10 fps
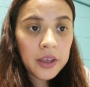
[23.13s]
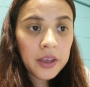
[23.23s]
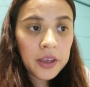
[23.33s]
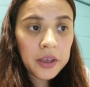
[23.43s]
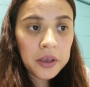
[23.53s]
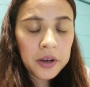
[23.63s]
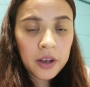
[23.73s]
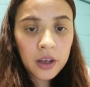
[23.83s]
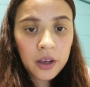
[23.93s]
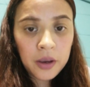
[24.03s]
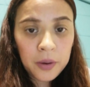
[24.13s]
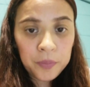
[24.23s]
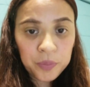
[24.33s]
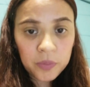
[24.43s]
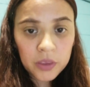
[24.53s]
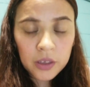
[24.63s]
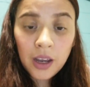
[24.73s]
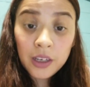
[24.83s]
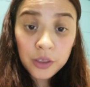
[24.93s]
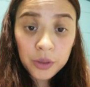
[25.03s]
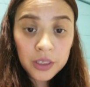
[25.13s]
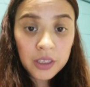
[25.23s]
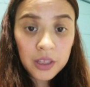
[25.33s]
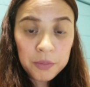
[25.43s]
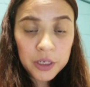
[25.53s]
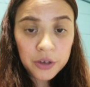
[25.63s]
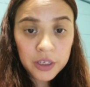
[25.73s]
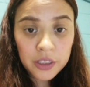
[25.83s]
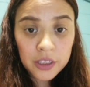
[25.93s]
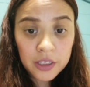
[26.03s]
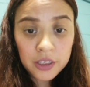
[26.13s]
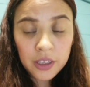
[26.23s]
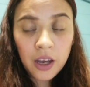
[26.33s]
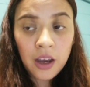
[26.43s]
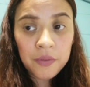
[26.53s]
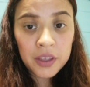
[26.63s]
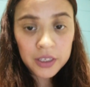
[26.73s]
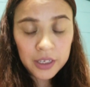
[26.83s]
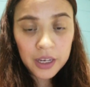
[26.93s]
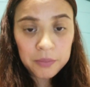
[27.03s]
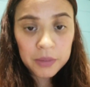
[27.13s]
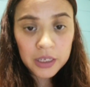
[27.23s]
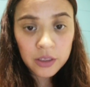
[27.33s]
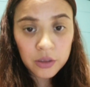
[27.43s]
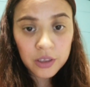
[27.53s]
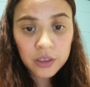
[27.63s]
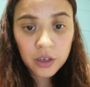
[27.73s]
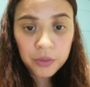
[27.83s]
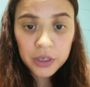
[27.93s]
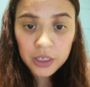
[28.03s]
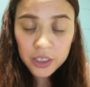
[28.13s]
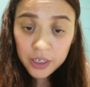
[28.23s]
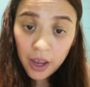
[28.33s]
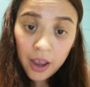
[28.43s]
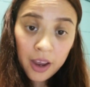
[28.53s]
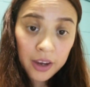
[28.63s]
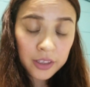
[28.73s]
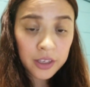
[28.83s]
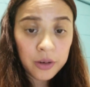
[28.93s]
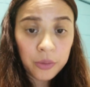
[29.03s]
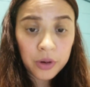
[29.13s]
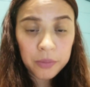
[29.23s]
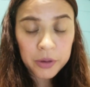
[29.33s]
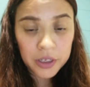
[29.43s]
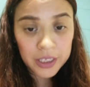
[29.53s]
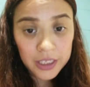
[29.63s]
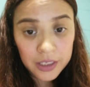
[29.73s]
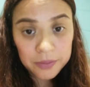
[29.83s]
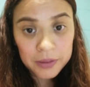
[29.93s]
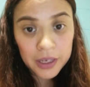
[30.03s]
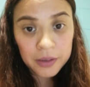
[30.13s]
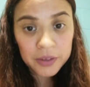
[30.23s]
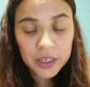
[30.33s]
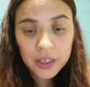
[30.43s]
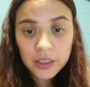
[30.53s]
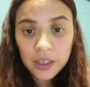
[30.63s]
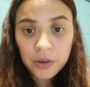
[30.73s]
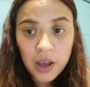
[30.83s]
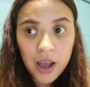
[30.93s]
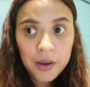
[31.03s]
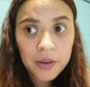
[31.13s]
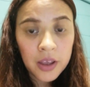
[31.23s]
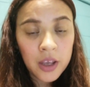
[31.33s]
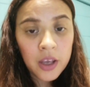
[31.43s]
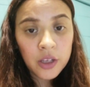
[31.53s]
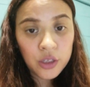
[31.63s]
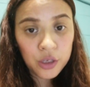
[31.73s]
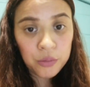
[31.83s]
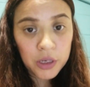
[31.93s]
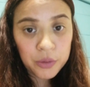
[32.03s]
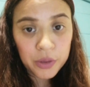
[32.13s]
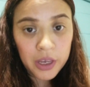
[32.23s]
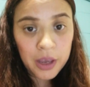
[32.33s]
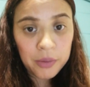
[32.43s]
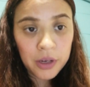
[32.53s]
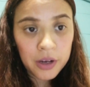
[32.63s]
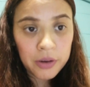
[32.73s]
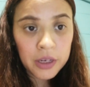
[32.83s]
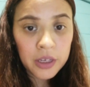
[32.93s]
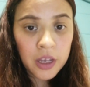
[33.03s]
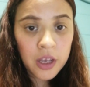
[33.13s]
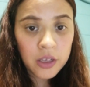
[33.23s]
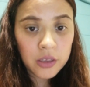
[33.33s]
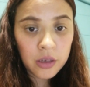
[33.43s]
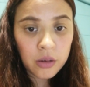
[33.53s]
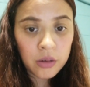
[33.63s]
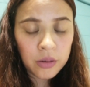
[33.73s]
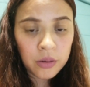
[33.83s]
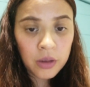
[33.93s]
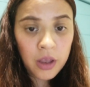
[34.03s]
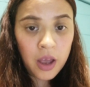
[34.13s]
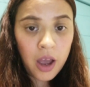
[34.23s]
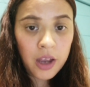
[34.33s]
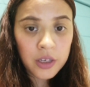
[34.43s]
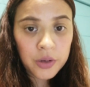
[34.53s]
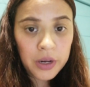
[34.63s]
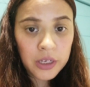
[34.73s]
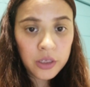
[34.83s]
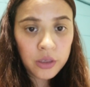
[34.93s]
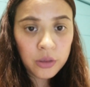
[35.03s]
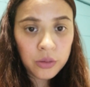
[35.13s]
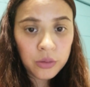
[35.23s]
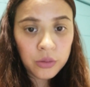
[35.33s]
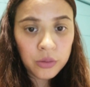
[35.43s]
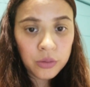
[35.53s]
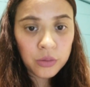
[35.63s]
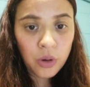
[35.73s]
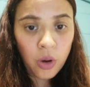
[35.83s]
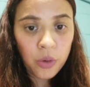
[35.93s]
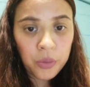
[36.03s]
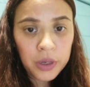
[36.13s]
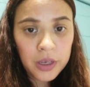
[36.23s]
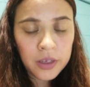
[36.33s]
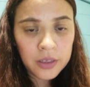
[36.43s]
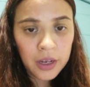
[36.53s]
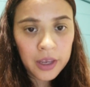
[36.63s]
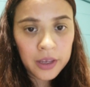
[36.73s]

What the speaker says: And I notice that the majority of the time my students are really shy. They don't want to participate because they don't have too much vocabulary. So I try to always